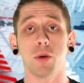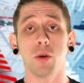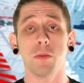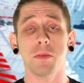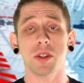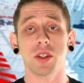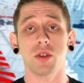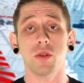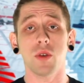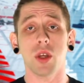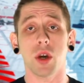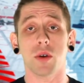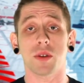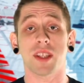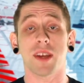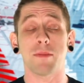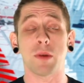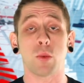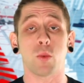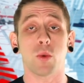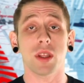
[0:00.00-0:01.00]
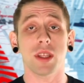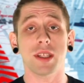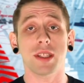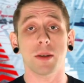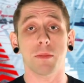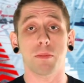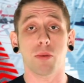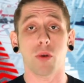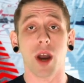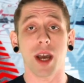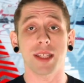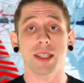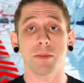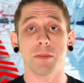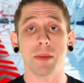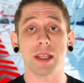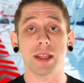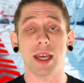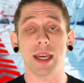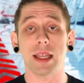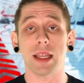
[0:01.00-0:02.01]
Boom Studios. They've been really surprising
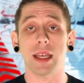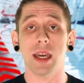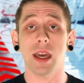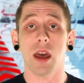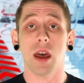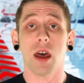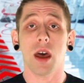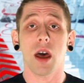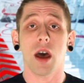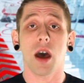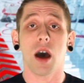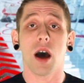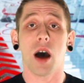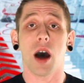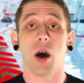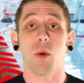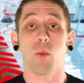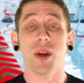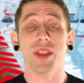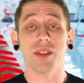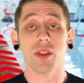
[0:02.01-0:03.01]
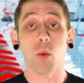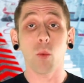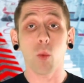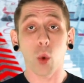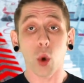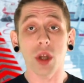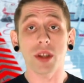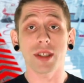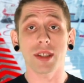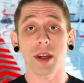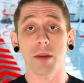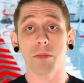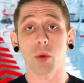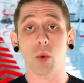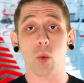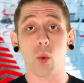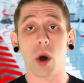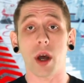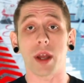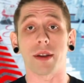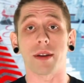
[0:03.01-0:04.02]
me lately with The Woods number
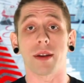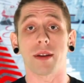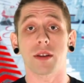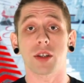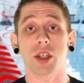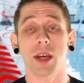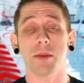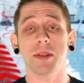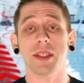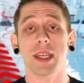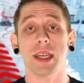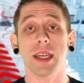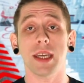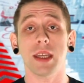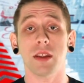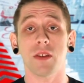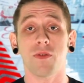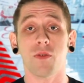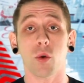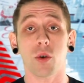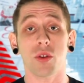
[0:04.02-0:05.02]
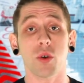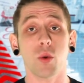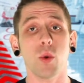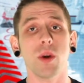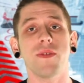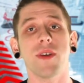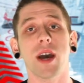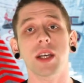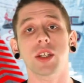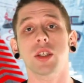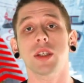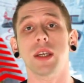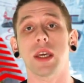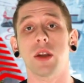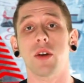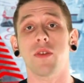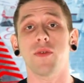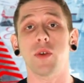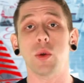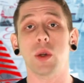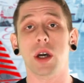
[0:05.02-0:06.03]
one. James Tynion IV, who we've actually
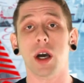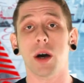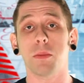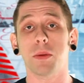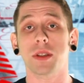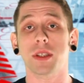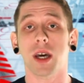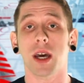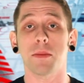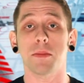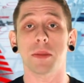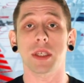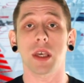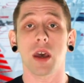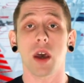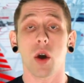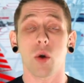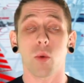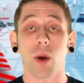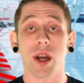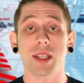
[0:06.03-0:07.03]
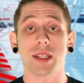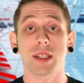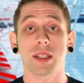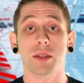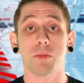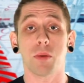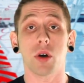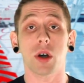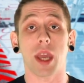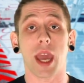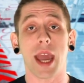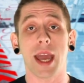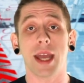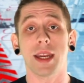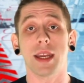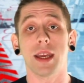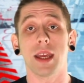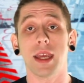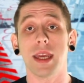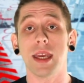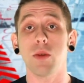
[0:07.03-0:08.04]
interviewed a couple times, writes this book, and
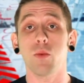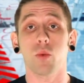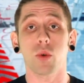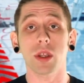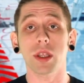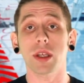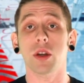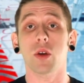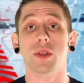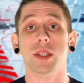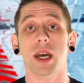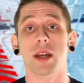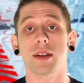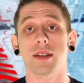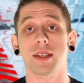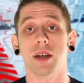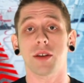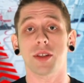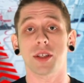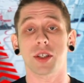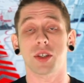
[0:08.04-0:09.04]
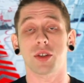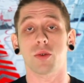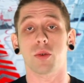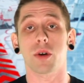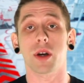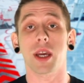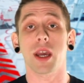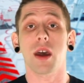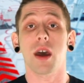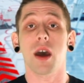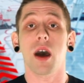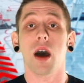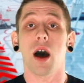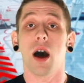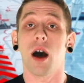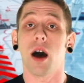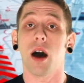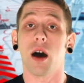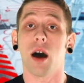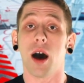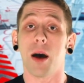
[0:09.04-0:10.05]
he really knows how to tell this story
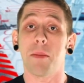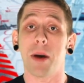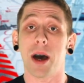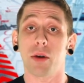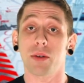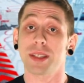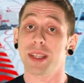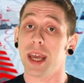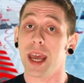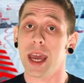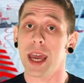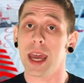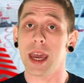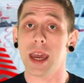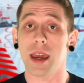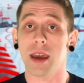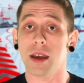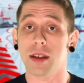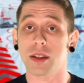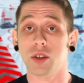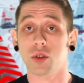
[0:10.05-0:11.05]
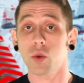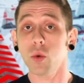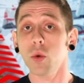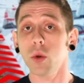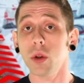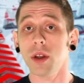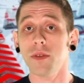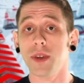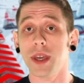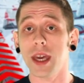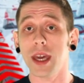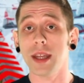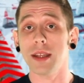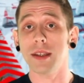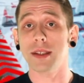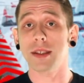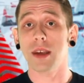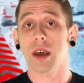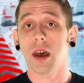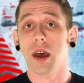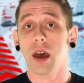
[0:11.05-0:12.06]
about a school of
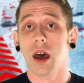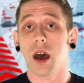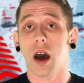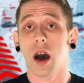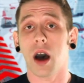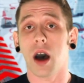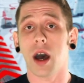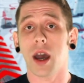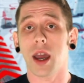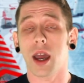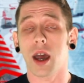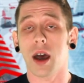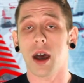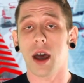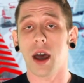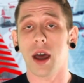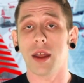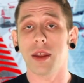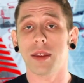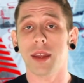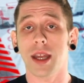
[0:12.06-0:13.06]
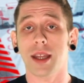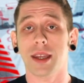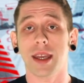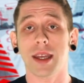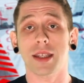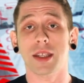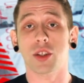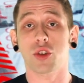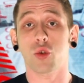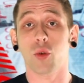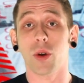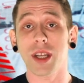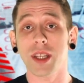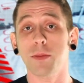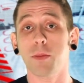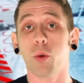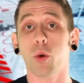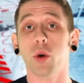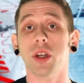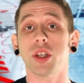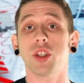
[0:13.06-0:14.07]
kids that gets
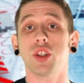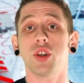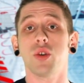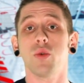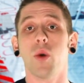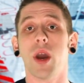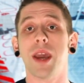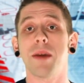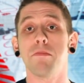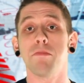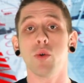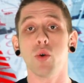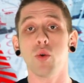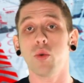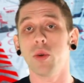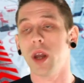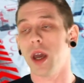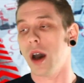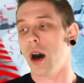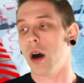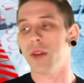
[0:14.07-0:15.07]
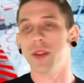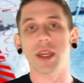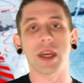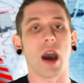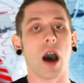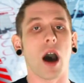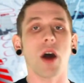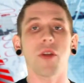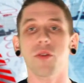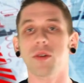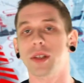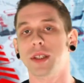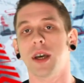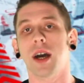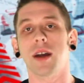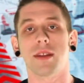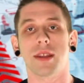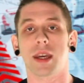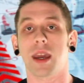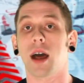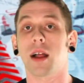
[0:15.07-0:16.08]
transported to a moon on the other
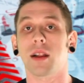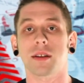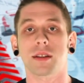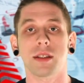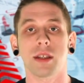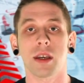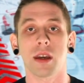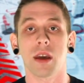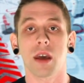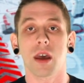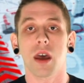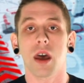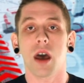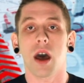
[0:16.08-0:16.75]
side of the galaxy.